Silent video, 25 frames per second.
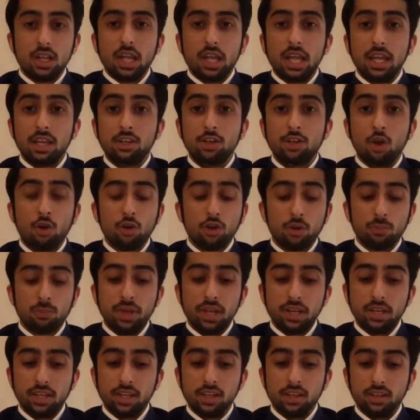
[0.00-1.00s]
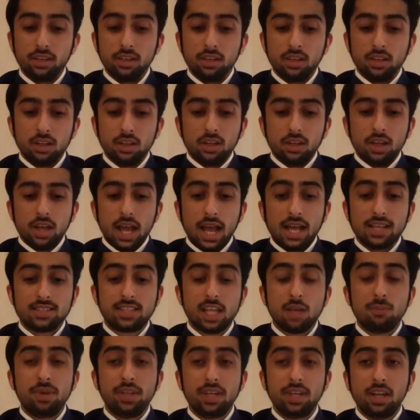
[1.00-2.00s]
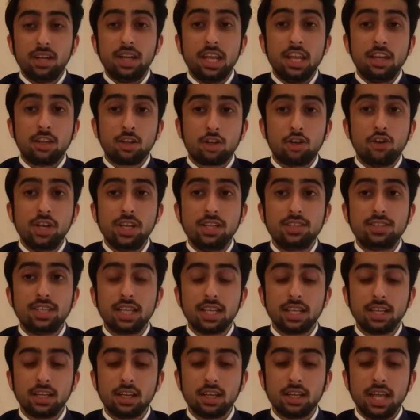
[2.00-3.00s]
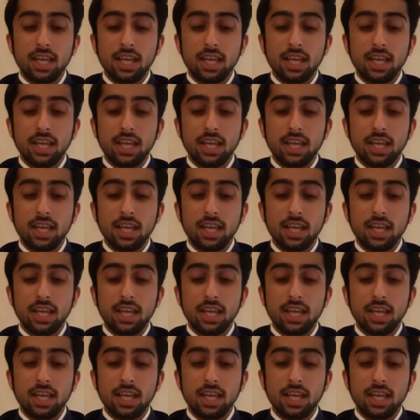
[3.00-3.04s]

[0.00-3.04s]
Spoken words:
In your opinion, has there been an increasing